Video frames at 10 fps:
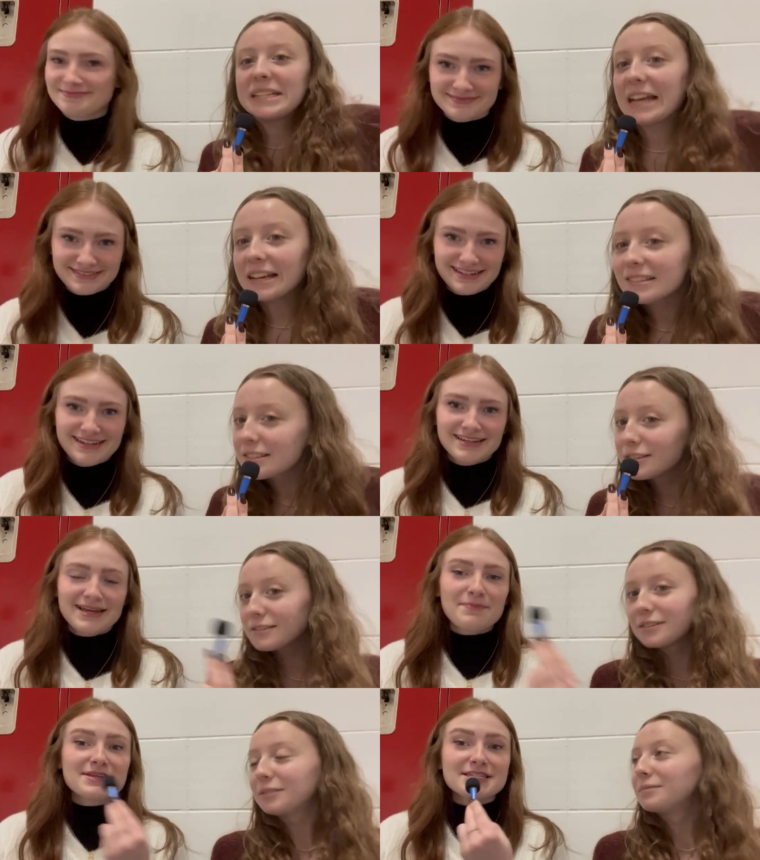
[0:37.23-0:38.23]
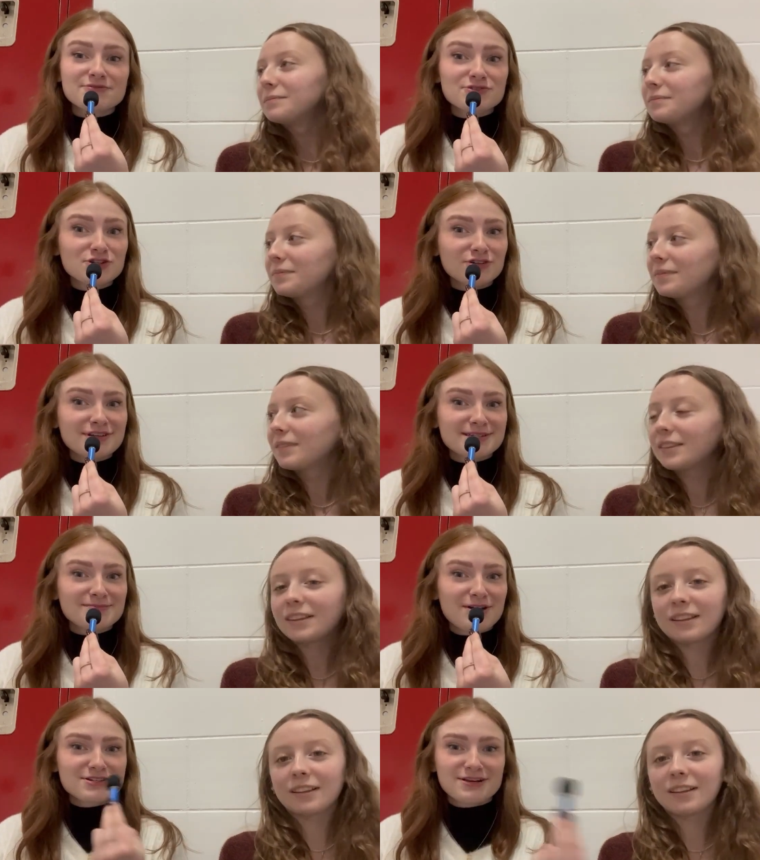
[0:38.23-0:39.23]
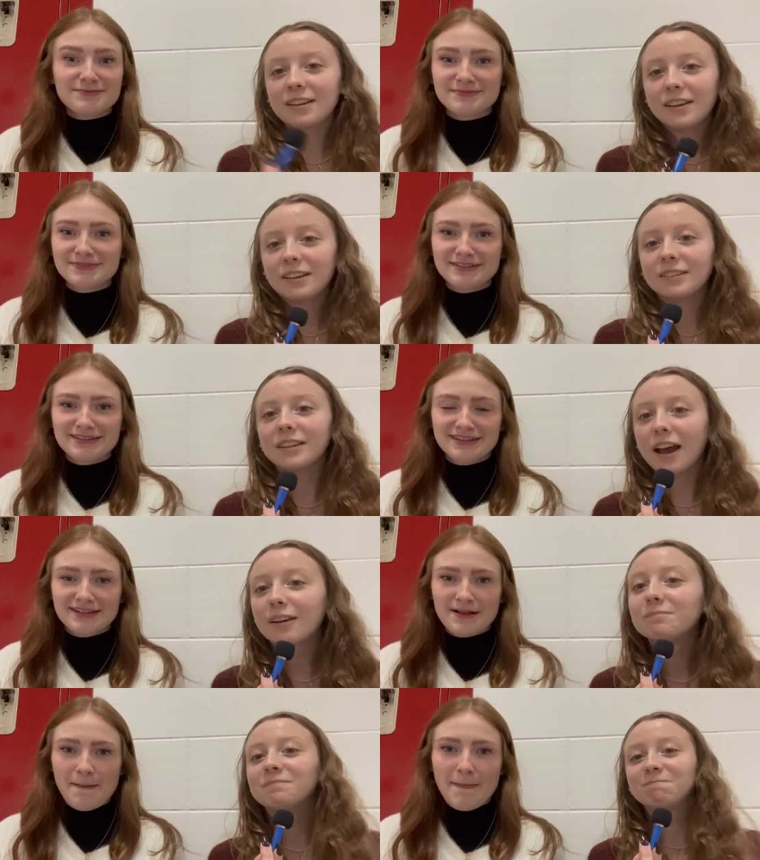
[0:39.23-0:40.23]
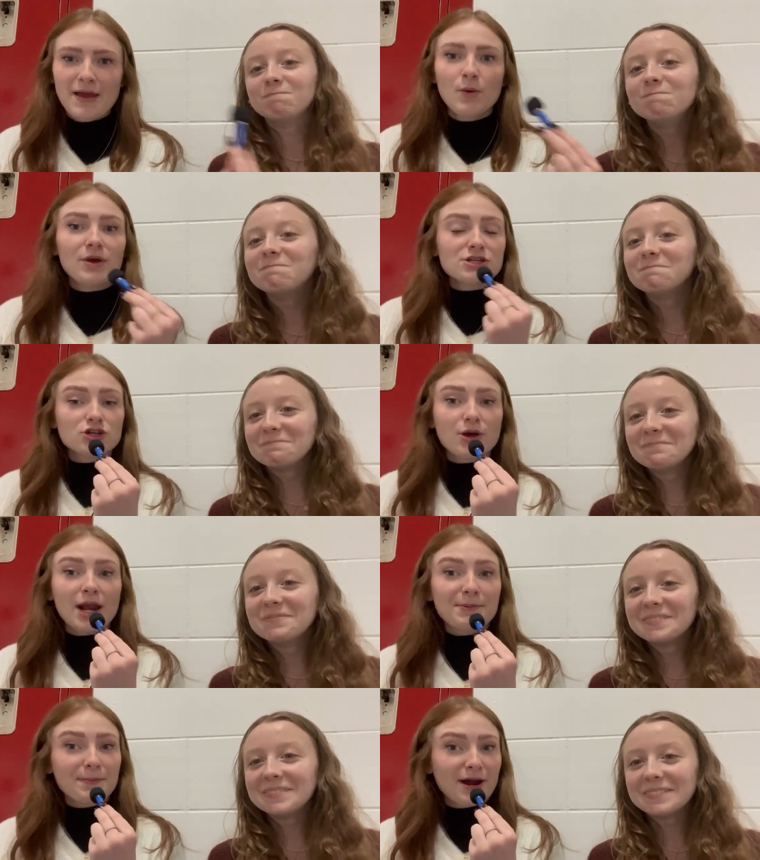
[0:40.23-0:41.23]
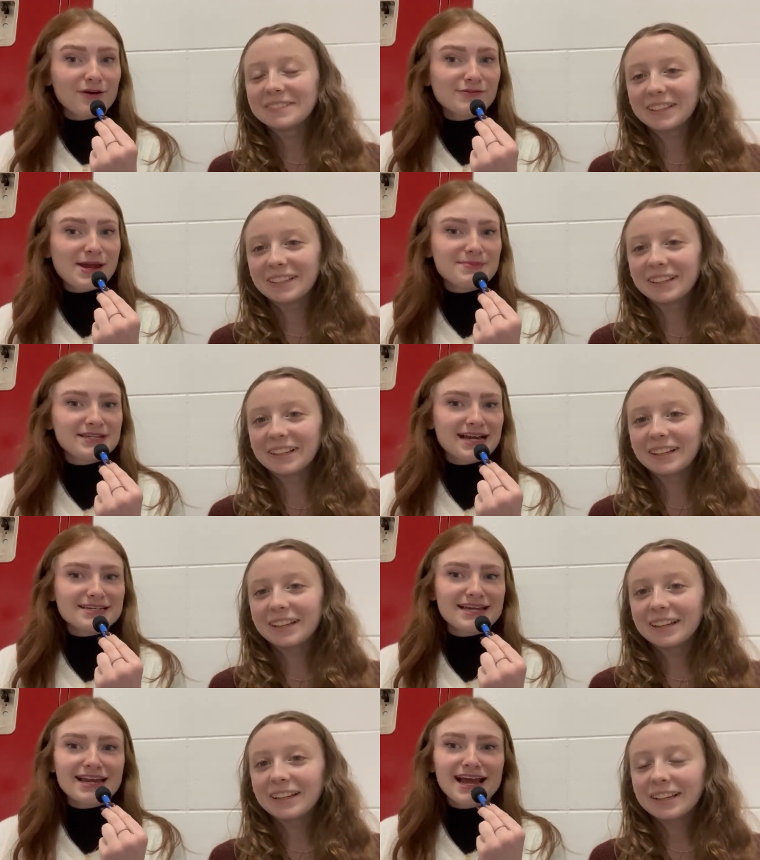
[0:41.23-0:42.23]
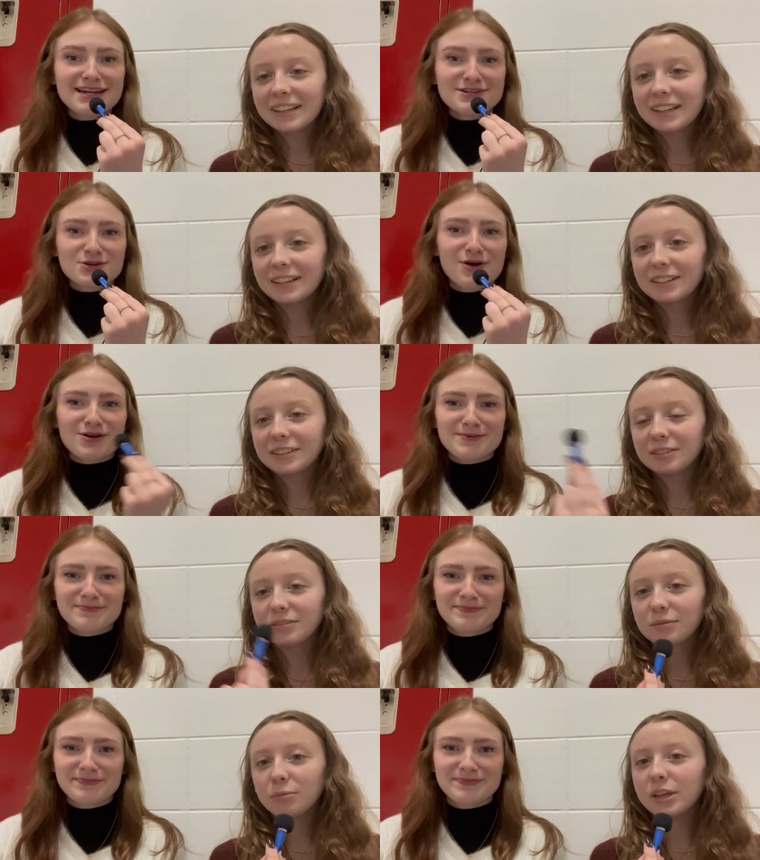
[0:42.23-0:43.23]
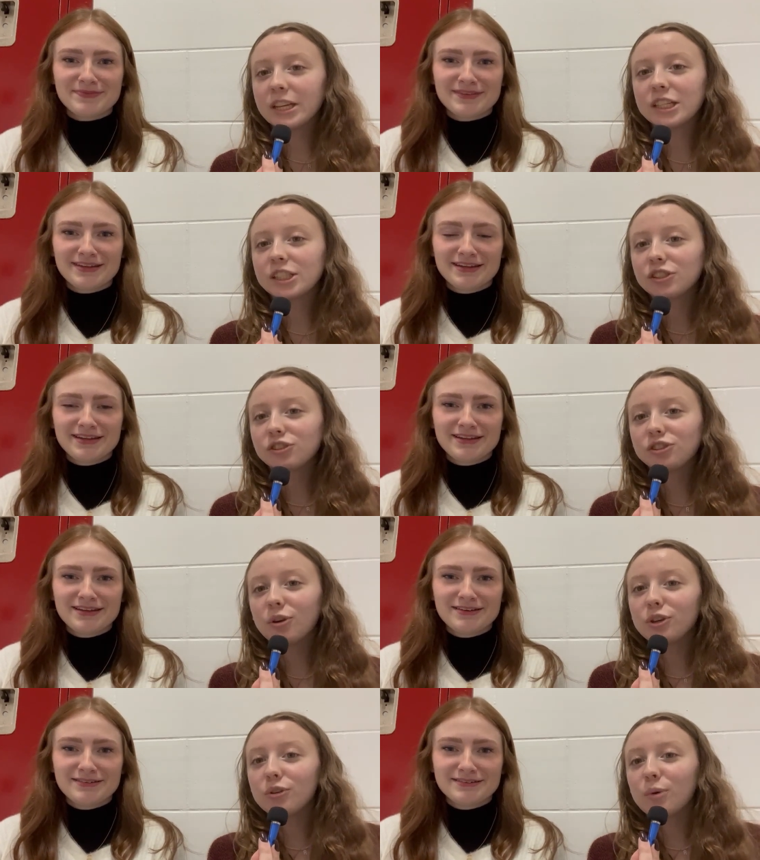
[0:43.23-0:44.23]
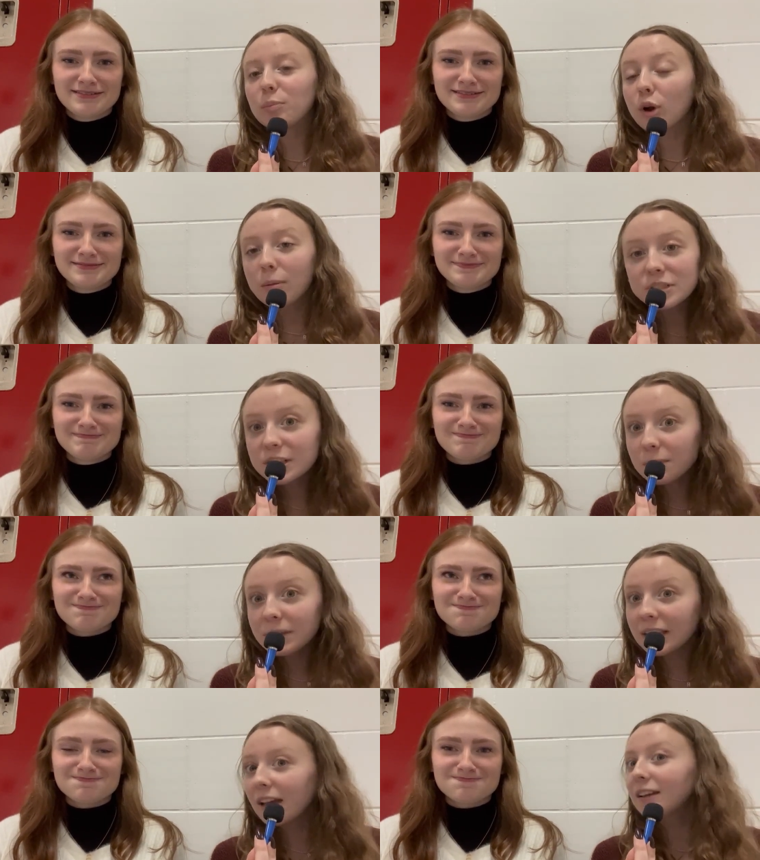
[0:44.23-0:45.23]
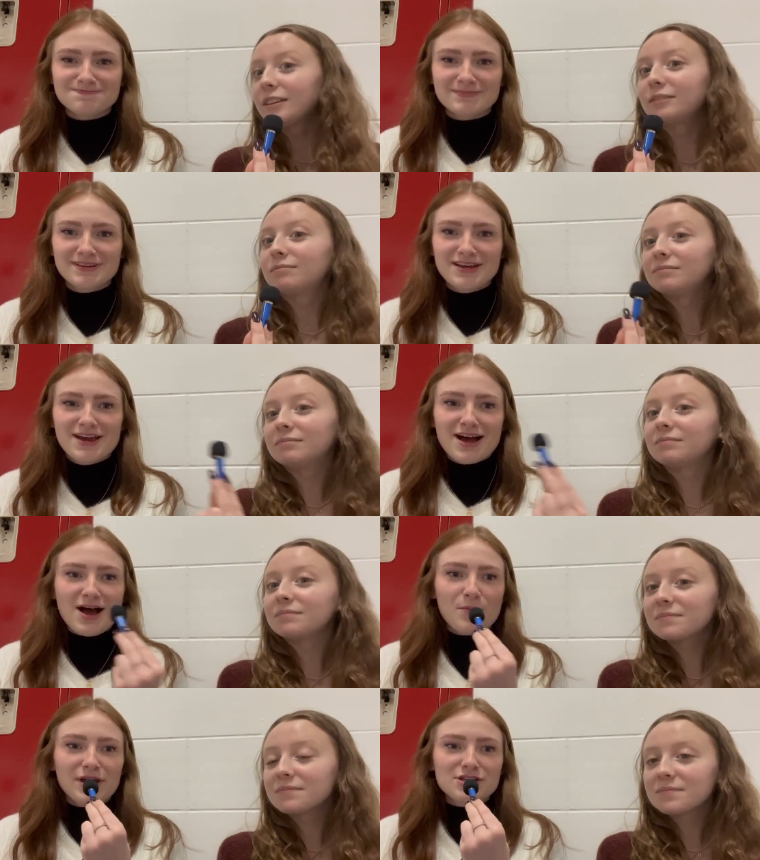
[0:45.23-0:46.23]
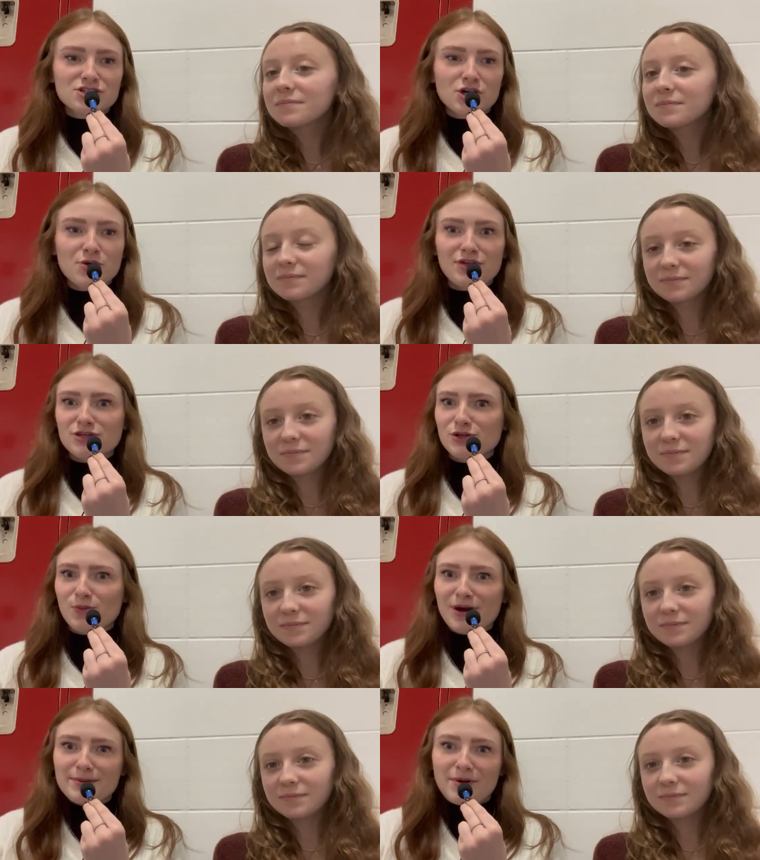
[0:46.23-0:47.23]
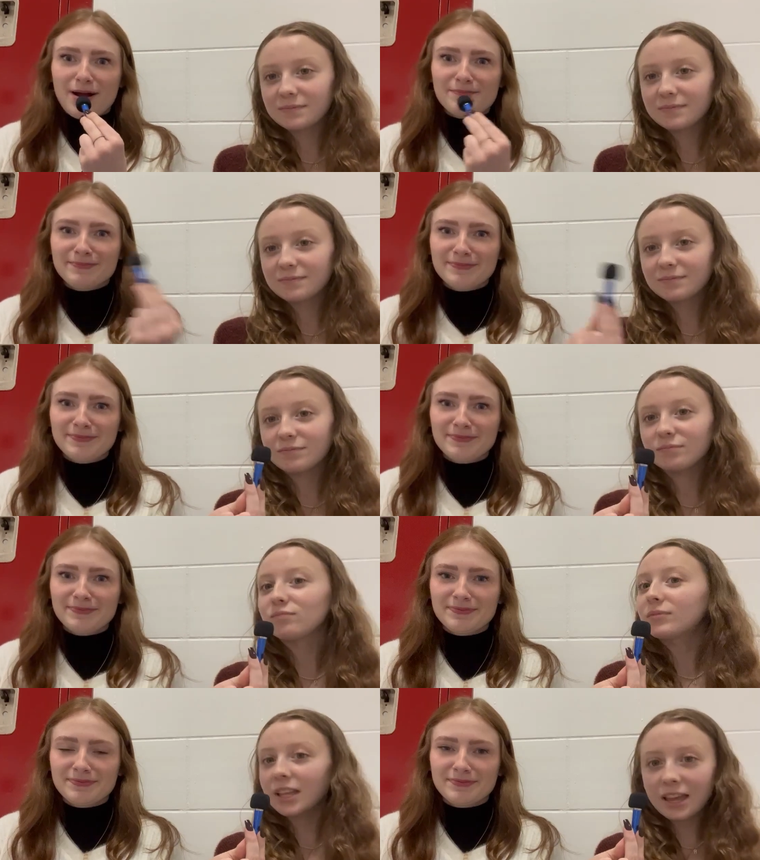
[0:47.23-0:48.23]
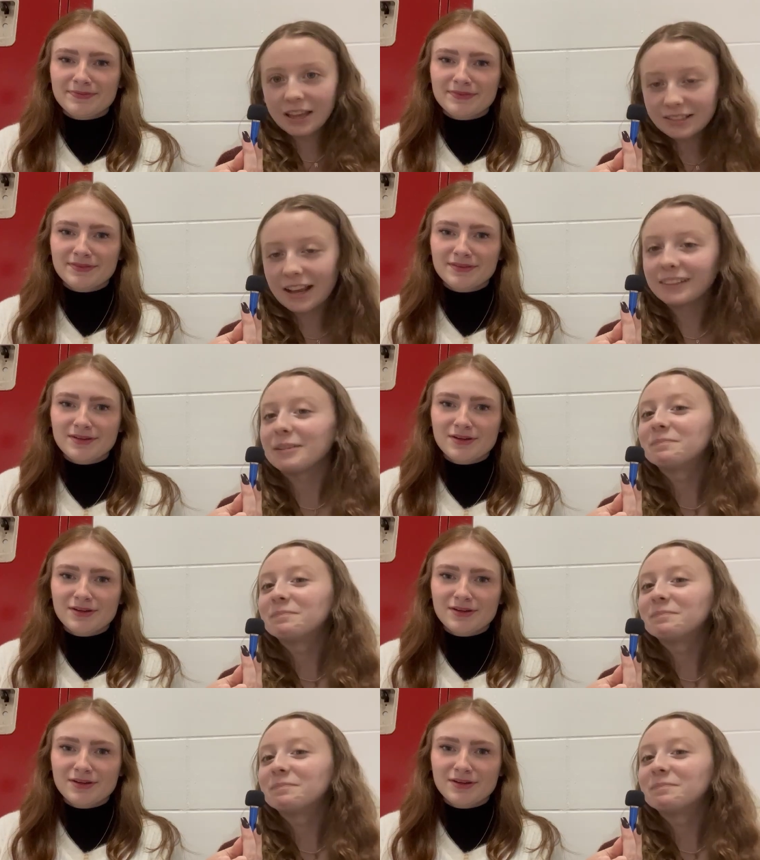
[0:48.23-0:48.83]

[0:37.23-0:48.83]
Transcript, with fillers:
Speaker 1: tests. Yep, this is for journalism also. Yeah. We can show you how to prepare for AP tests. Any ideas are welcome.
Speaker 2: We can show you what prom is going to be like.
Speaker 1: Um, we can show you things you can wear to prom. Exactly.